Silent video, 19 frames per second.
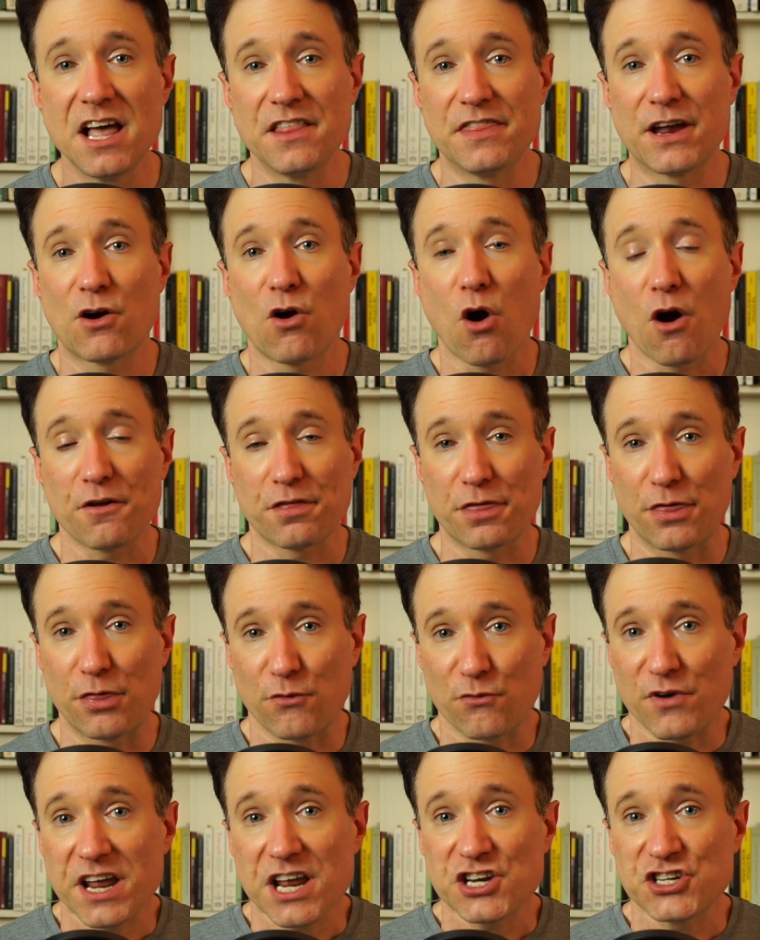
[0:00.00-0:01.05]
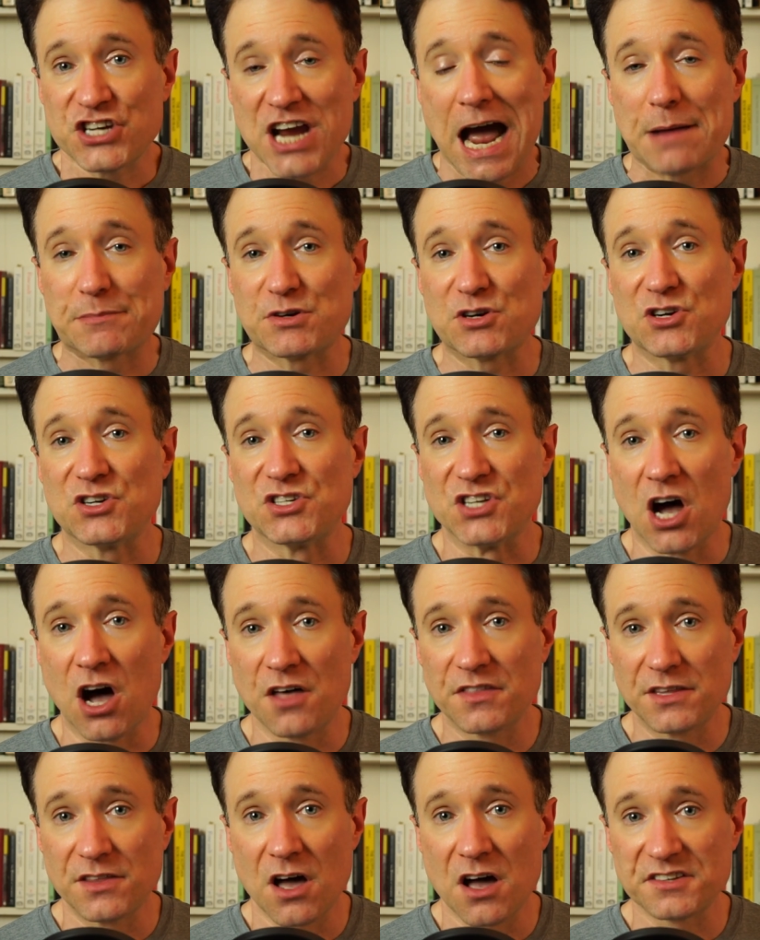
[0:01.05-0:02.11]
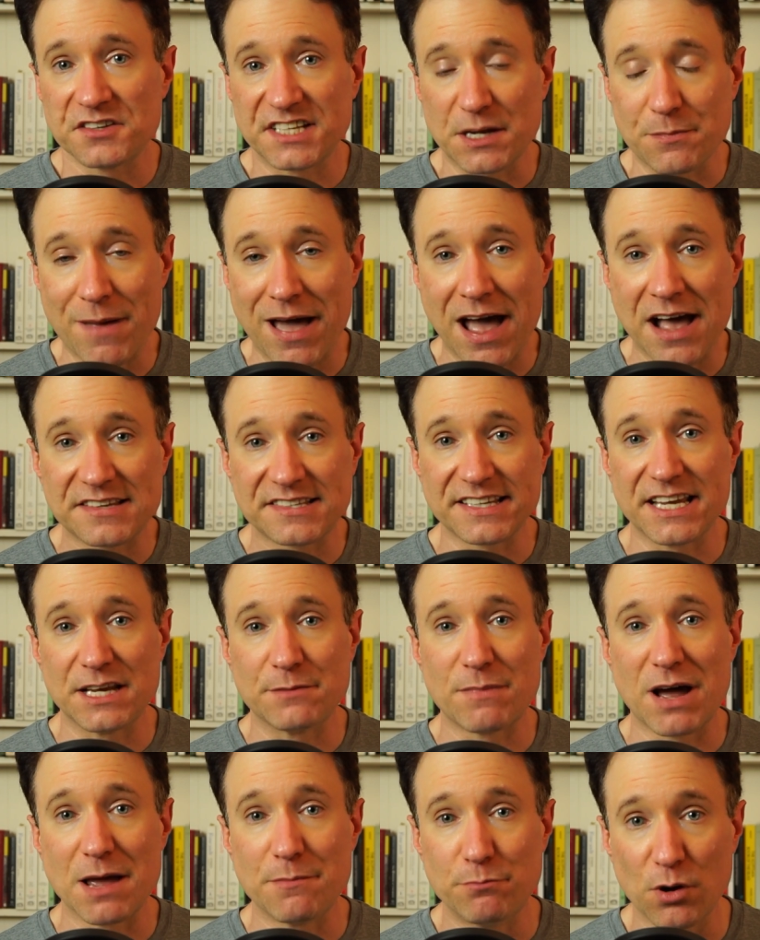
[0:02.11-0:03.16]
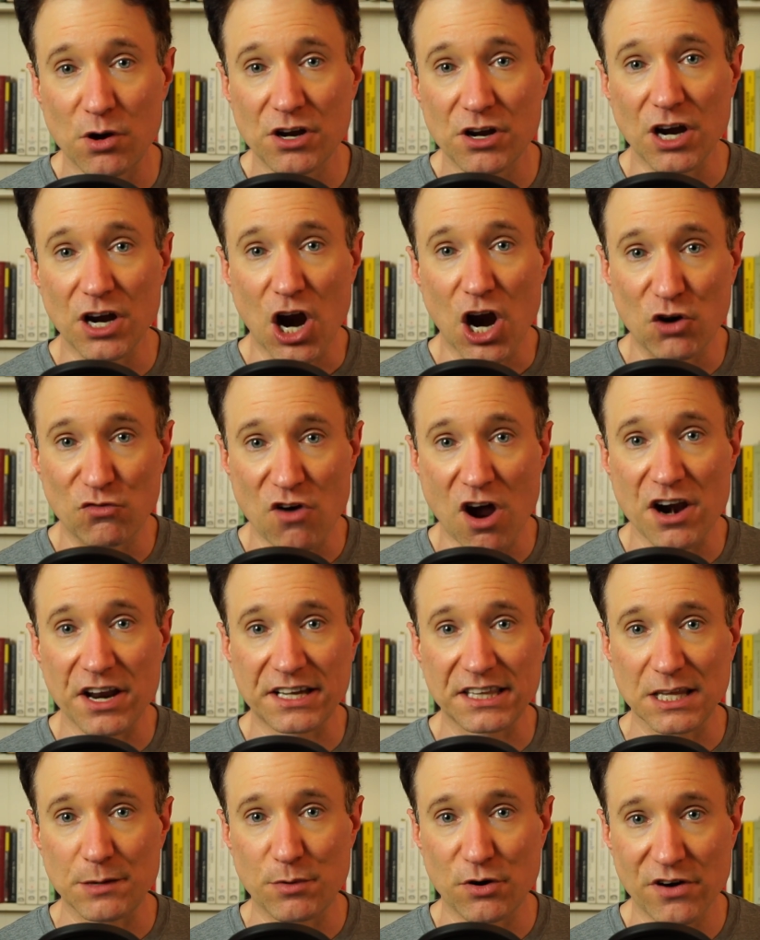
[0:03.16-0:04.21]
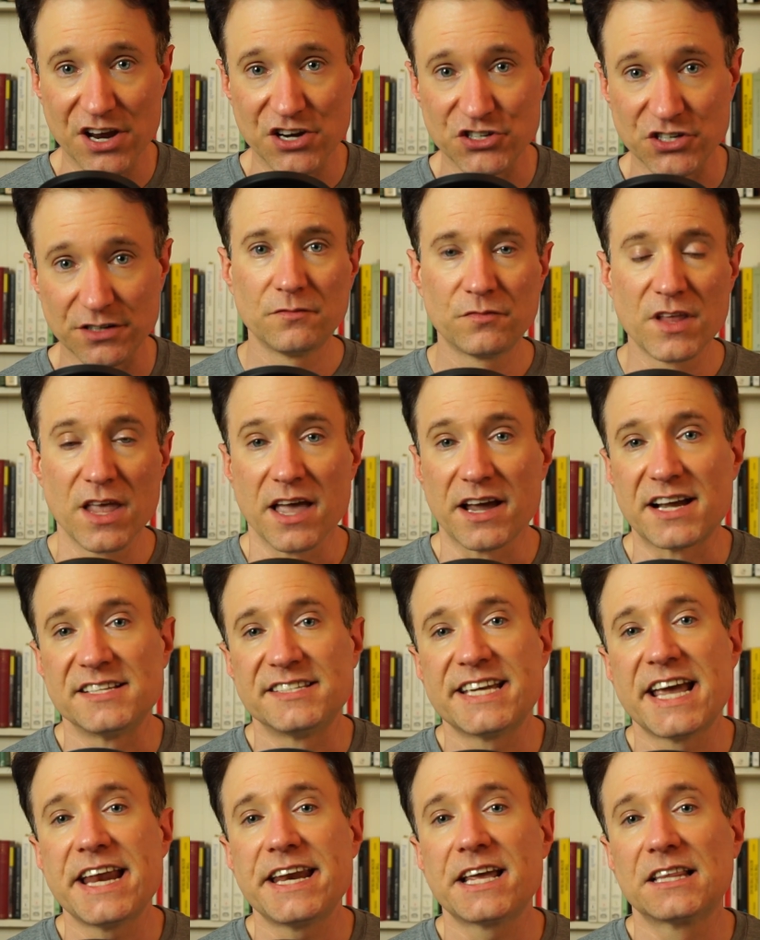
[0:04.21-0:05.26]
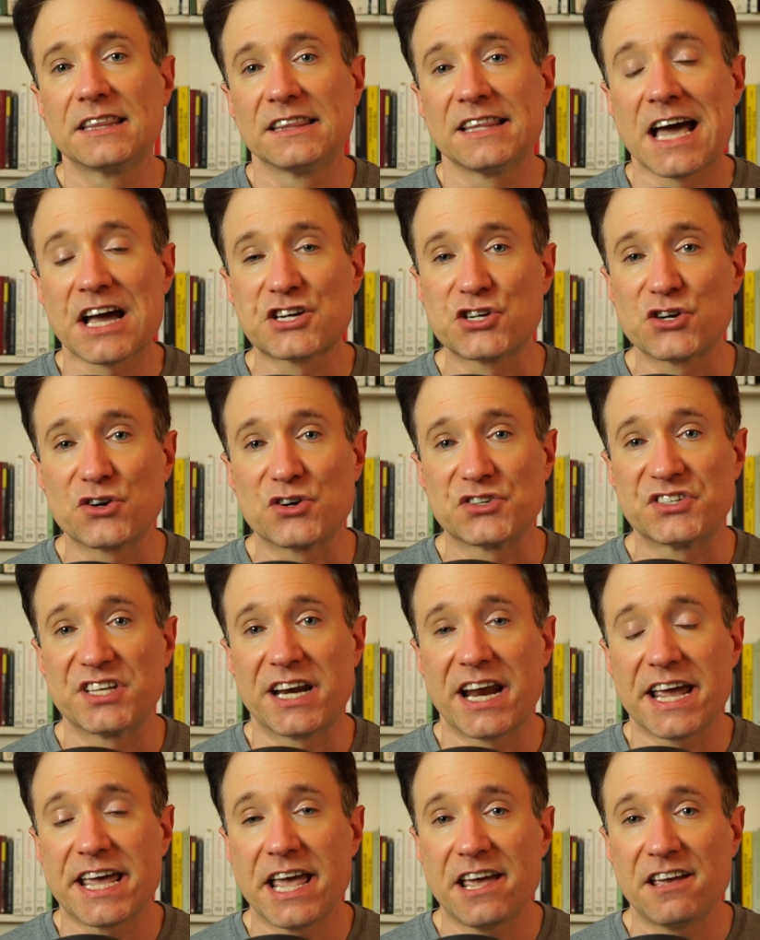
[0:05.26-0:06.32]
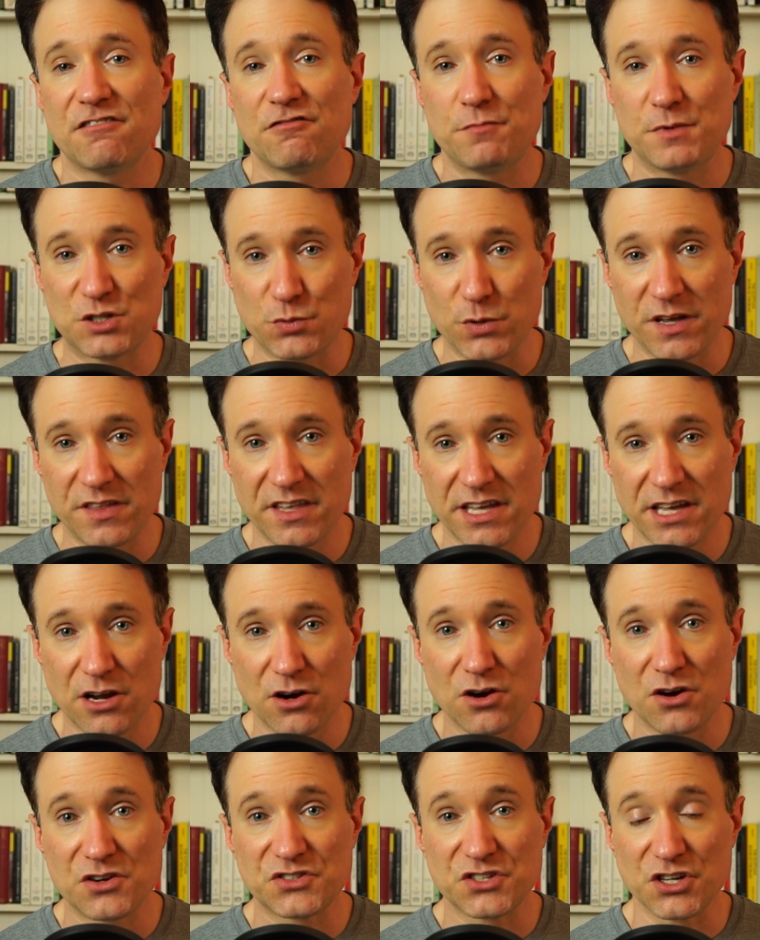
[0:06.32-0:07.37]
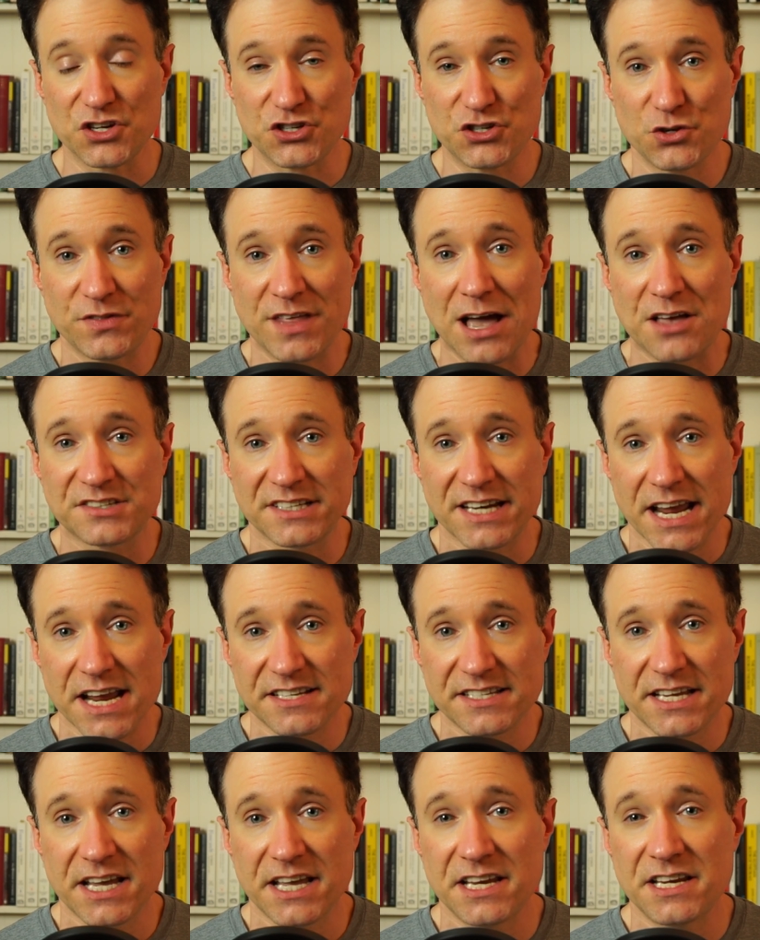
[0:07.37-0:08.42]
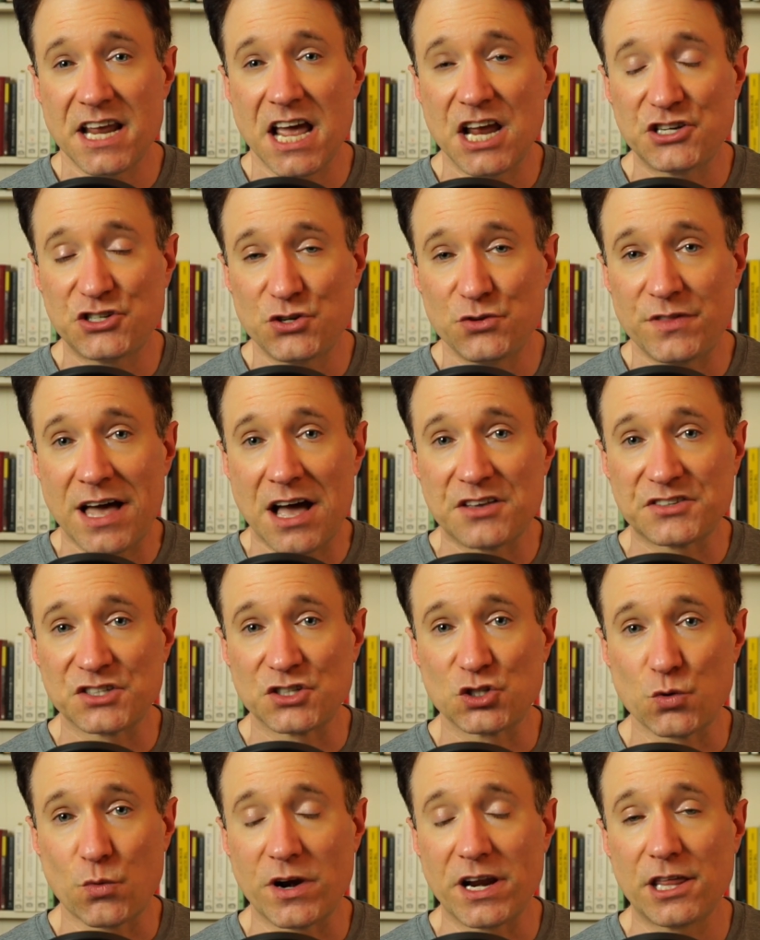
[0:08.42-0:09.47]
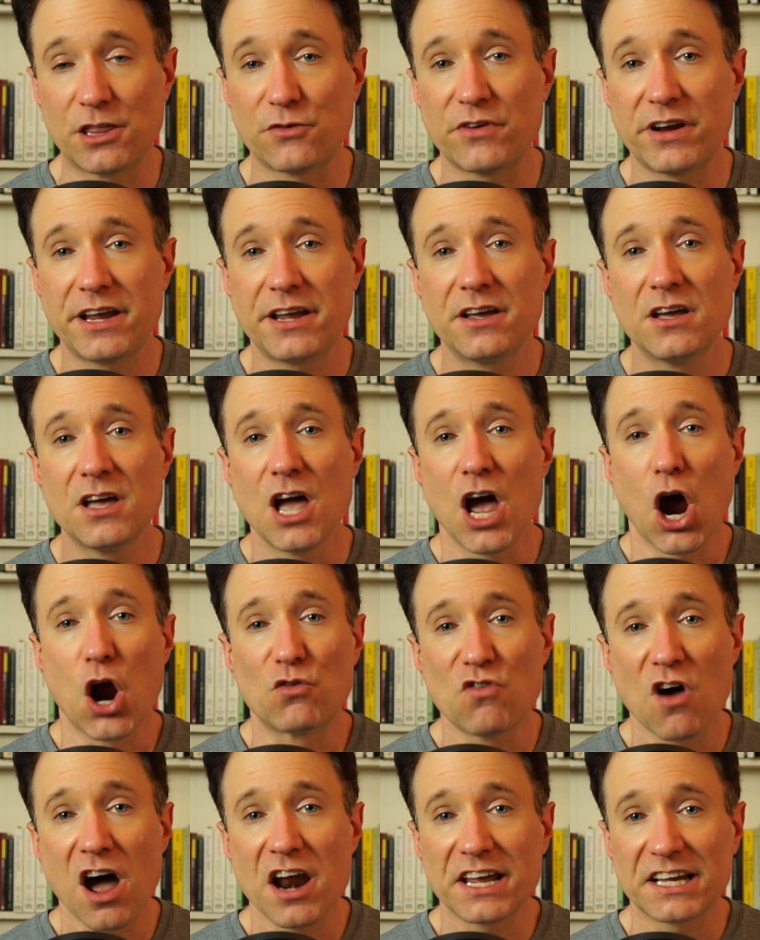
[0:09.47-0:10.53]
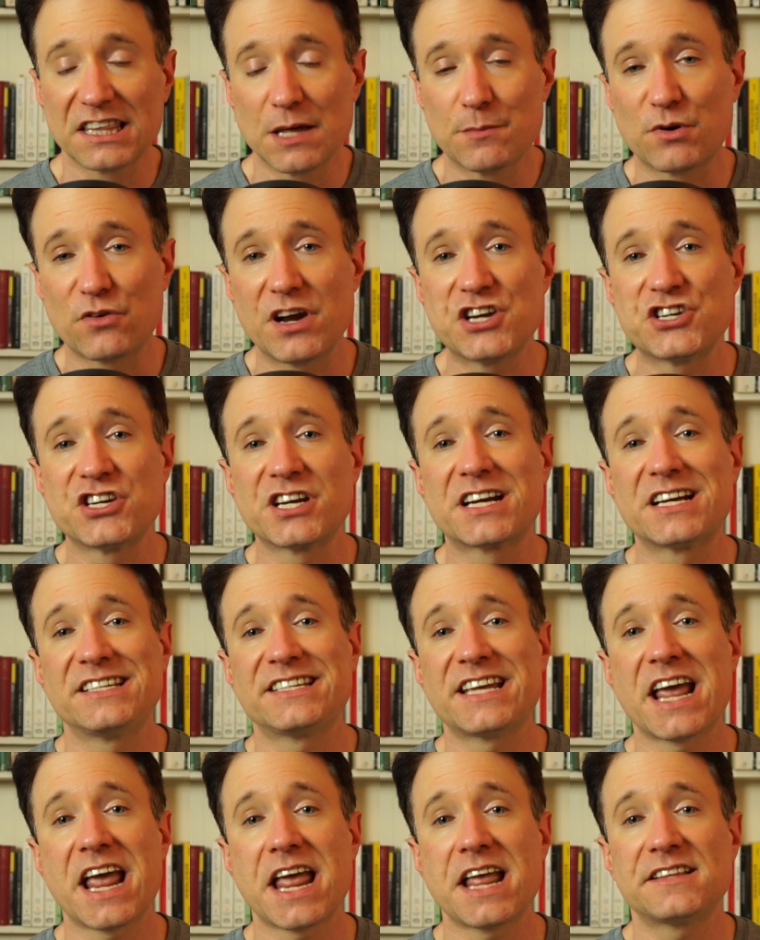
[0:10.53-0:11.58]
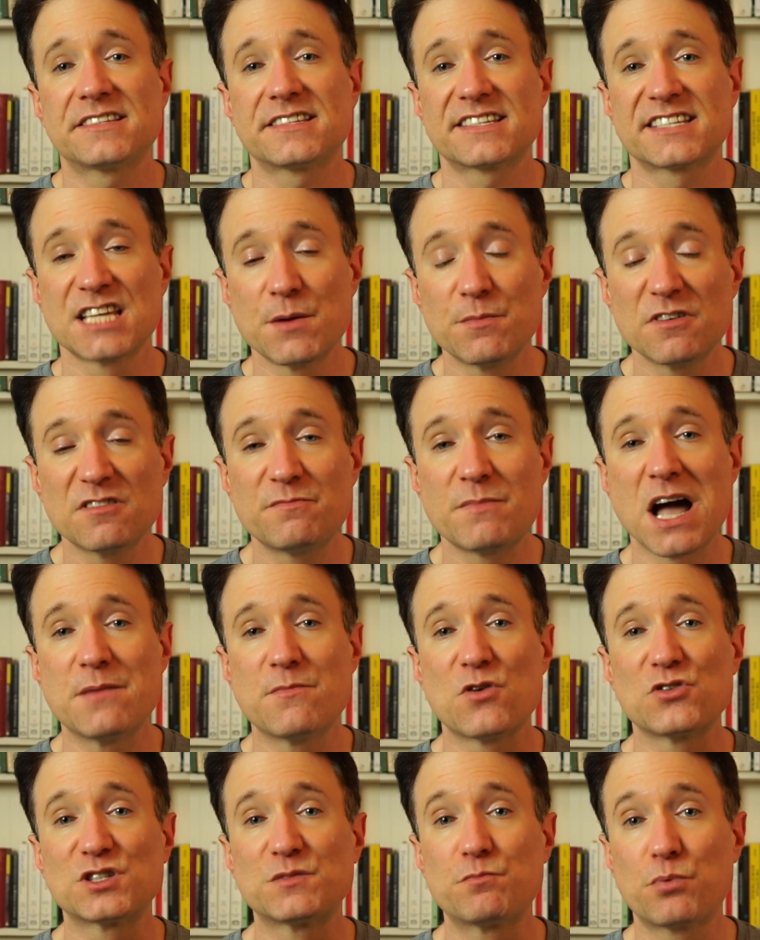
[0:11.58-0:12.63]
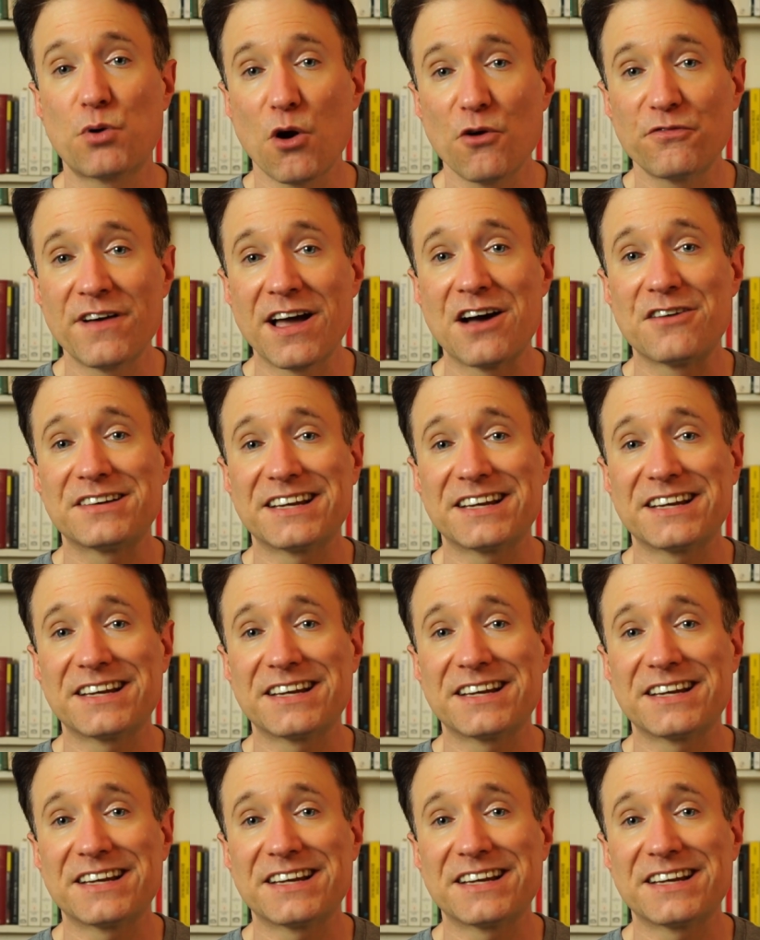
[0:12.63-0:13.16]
there are three chapters on the Gnostic Mass in my book, Erotic Liberation, containing lectures that I gave between the years two thousand eighteen and two thousand twenty-three. Erotic Liberation contains some of my most profound